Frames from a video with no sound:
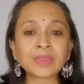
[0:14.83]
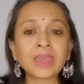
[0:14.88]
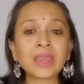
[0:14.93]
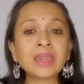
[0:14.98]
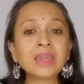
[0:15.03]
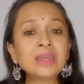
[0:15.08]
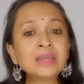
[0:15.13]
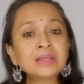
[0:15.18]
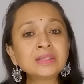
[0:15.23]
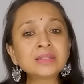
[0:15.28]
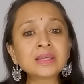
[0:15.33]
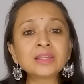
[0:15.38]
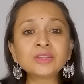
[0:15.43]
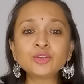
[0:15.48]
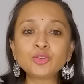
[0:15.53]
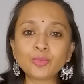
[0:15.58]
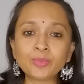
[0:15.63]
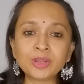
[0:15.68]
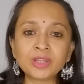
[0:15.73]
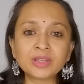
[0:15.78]
Heat and
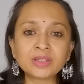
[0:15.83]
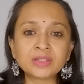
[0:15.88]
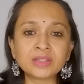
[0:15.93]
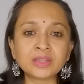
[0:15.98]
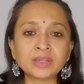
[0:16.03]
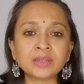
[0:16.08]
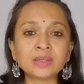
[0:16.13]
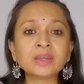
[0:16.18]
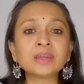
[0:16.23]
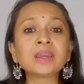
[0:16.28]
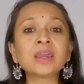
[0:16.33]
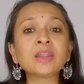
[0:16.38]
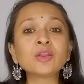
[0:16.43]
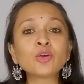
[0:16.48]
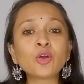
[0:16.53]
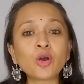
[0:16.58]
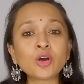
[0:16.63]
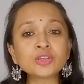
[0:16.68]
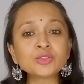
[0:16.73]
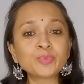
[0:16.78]
humidity can
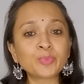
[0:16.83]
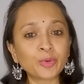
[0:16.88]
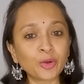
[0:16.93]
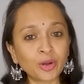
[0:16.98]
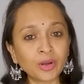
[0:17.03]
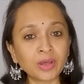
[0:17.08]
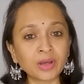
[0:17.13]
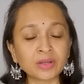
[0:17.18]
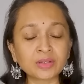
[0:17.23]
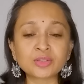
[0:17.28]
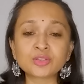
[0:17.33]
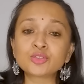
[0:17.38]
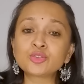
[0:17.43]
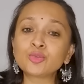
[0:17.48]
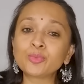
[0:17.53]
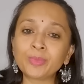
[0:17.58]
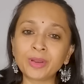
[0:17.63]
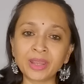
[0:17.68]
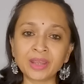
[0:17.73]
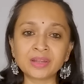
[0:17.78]
cause products to
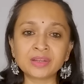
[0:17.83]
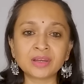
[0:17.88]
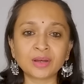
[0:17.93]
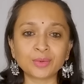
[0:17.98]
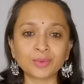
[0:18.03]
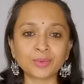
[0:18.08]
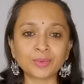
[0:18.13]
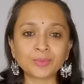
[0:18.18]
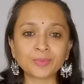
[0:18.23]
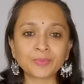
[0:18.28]
break down.